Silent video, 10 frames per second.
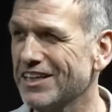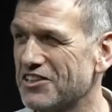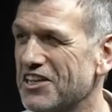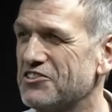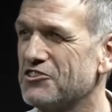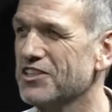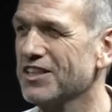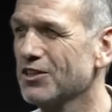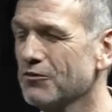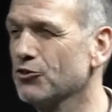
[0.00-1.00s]
is a
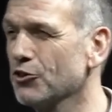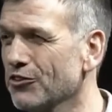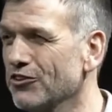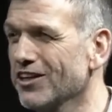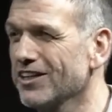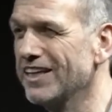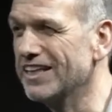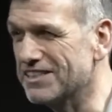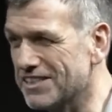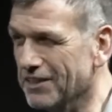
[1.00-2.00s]
history of Toyota
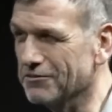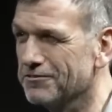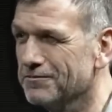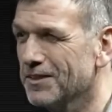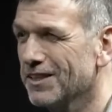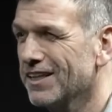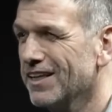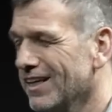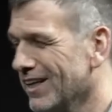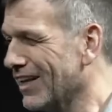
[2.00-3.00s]
itself.
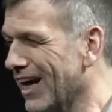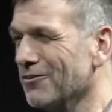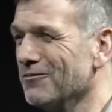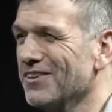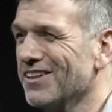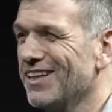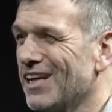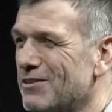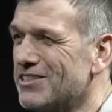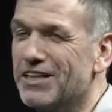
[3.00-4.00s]
Now,
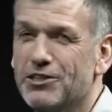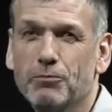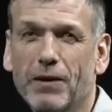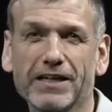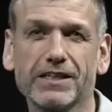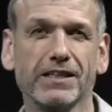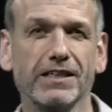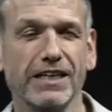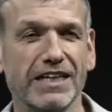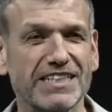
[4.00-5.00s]
let me take you back
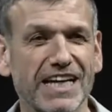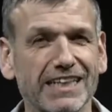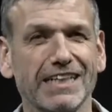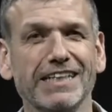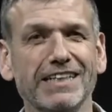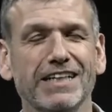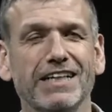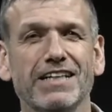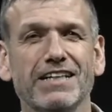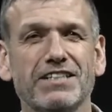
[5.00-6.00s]
exactly
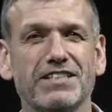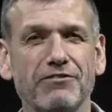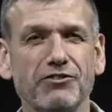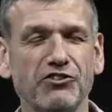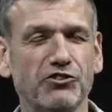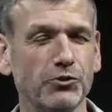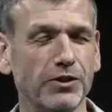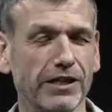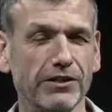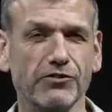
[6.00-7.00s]
72
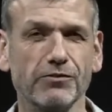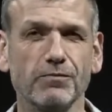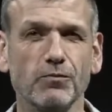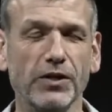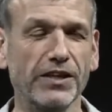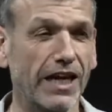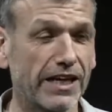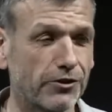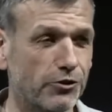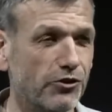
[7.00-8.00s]
years when the
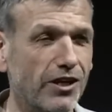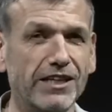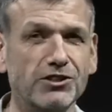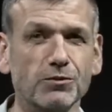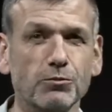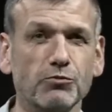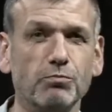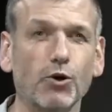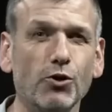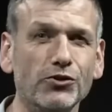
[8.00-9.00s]
Land Cruiser legend was
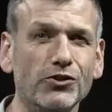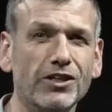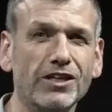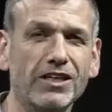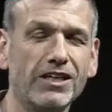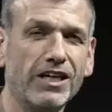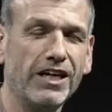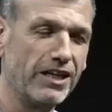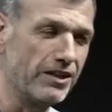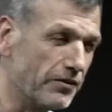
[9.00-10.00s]
born.
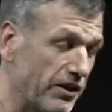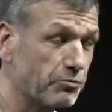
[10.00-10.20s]
And